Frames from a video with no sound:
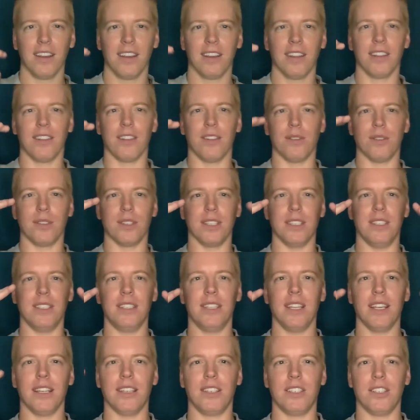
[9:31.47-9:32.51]
there's a
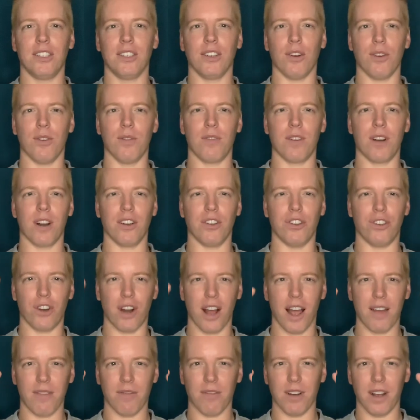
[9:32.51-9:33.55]
ditch over our
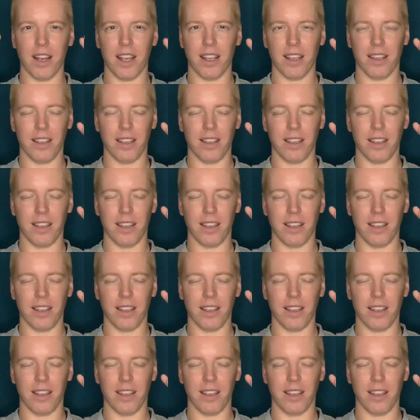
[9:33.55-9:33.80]
driveway,